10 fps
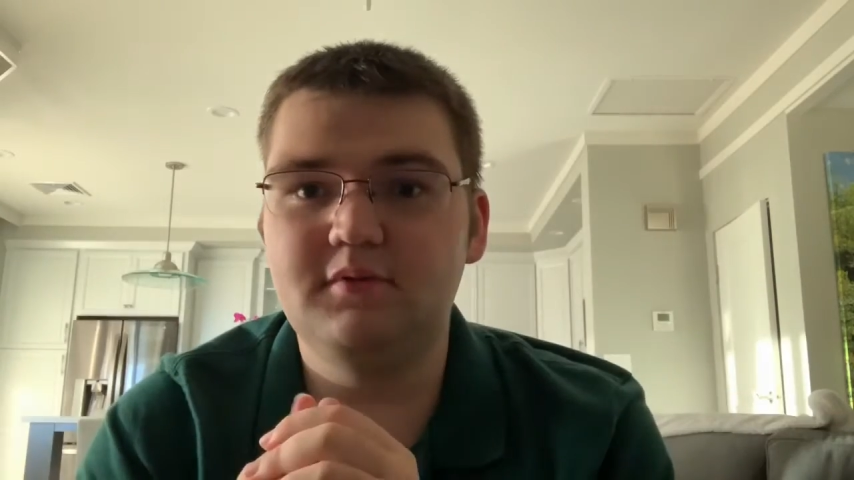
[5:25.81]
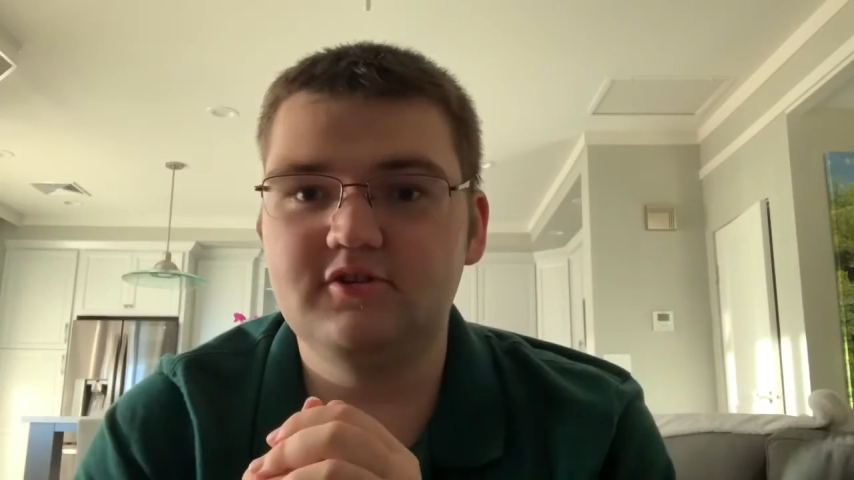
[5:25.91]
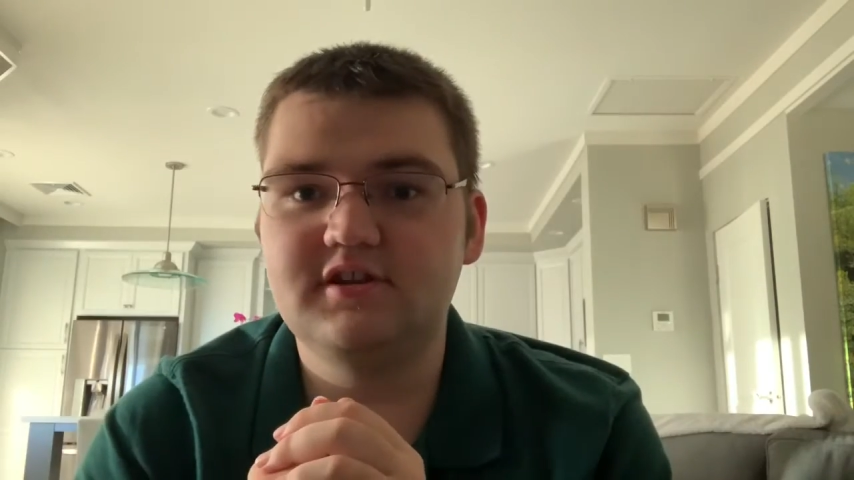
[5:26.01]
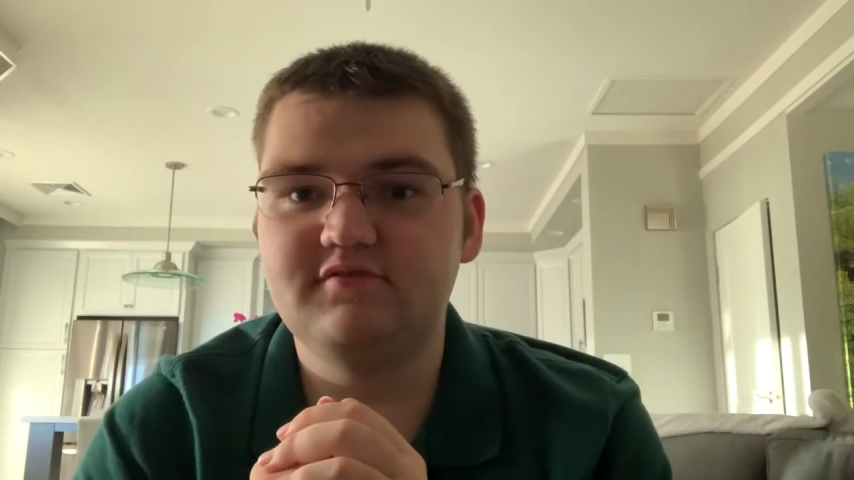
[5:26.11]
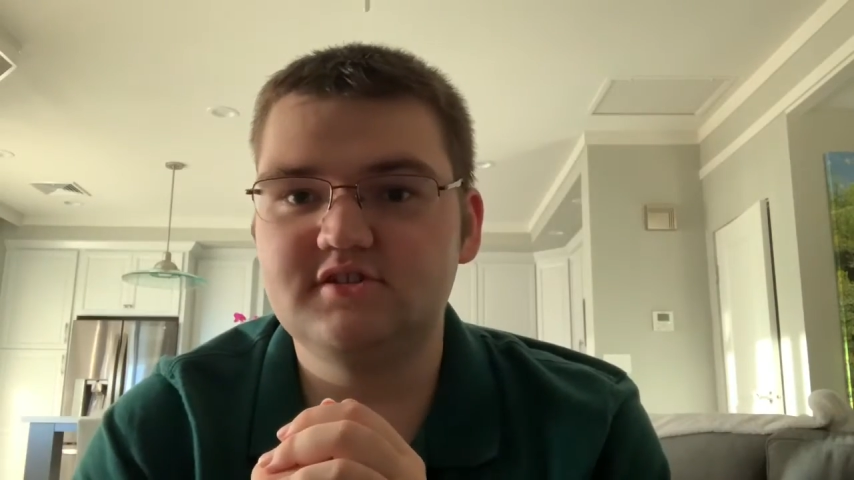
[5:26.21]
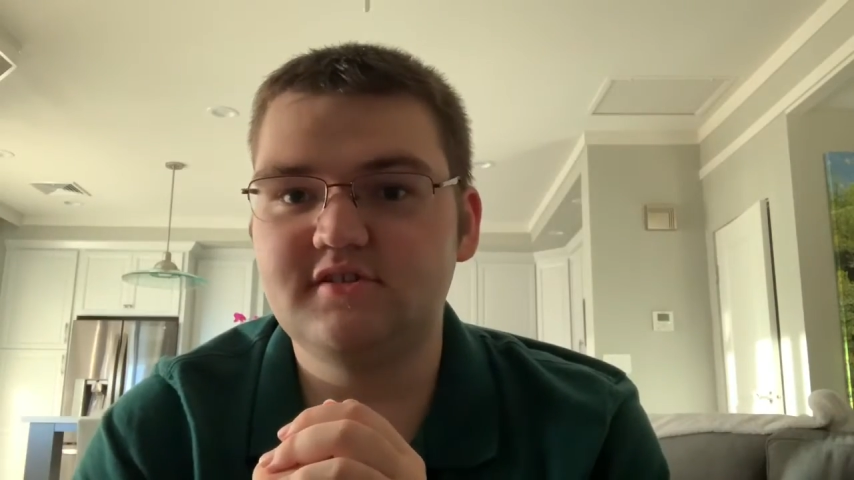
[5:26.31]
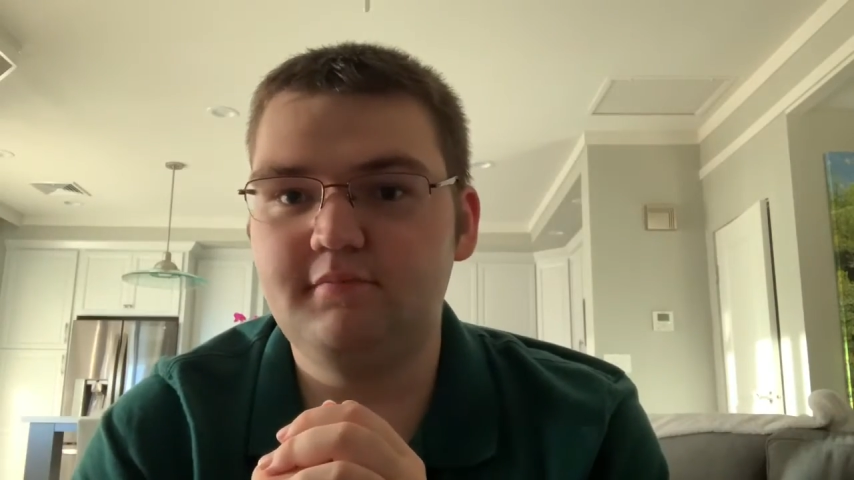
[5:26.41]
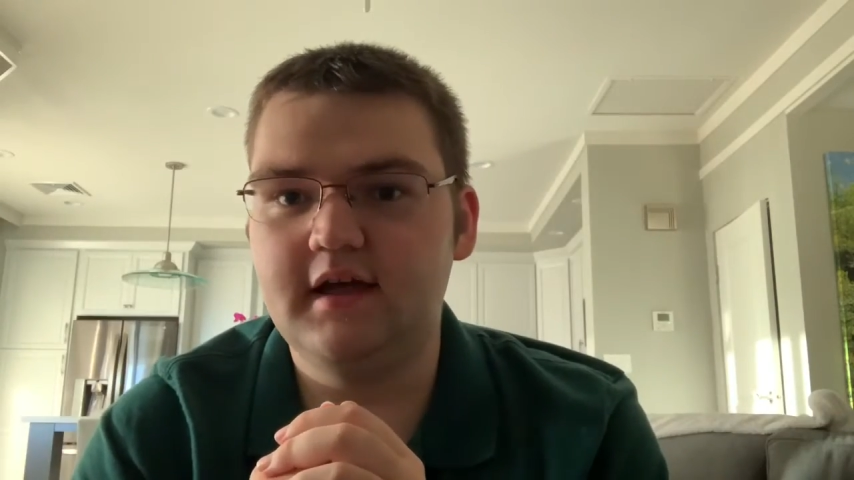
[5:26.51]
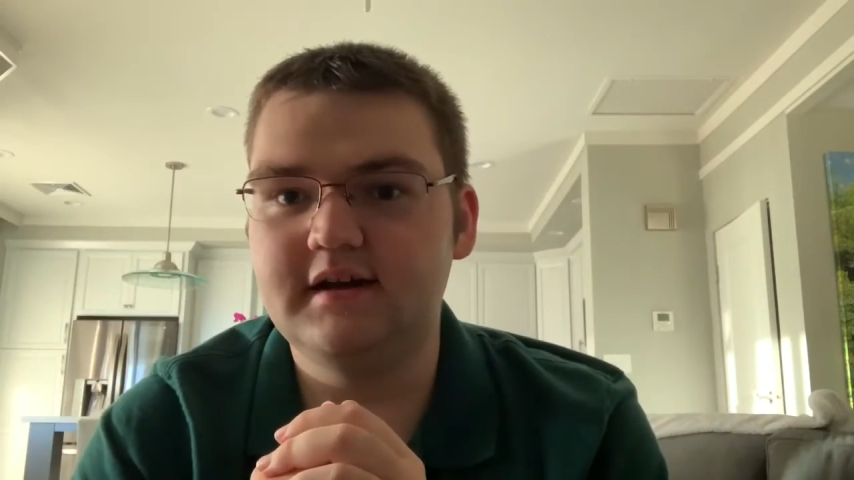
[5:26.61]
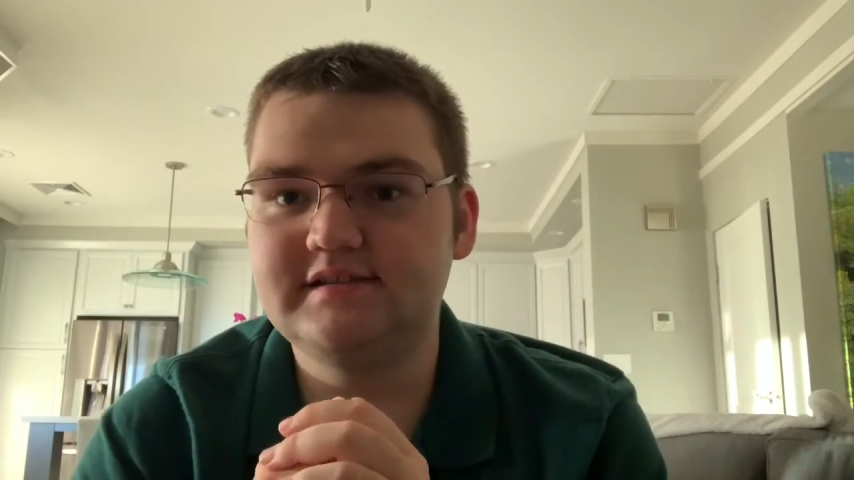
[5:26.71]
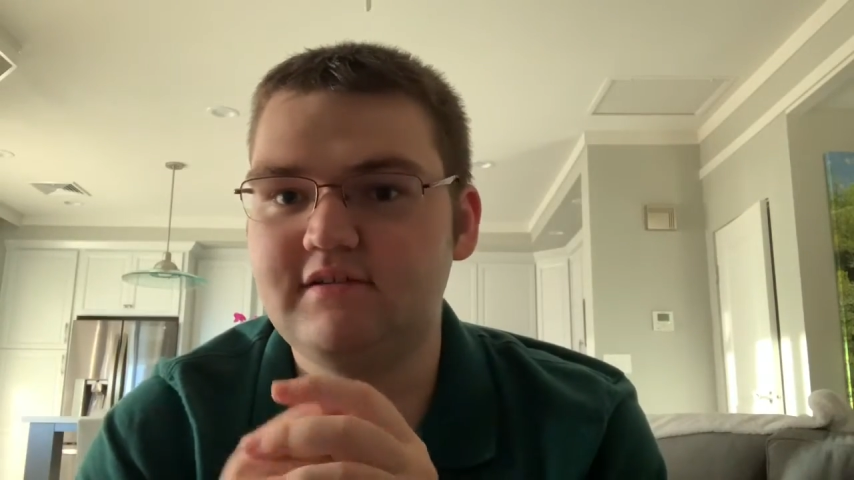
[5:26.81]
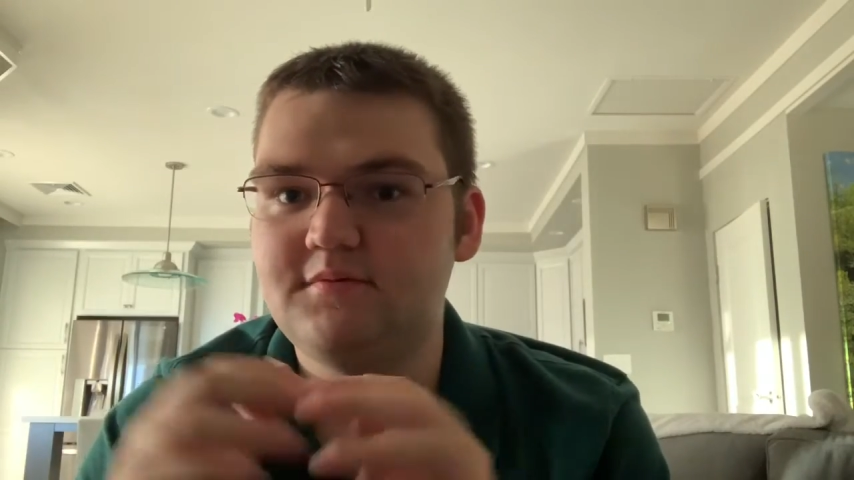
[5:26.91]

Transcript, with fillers: Multiverse of Madness, have a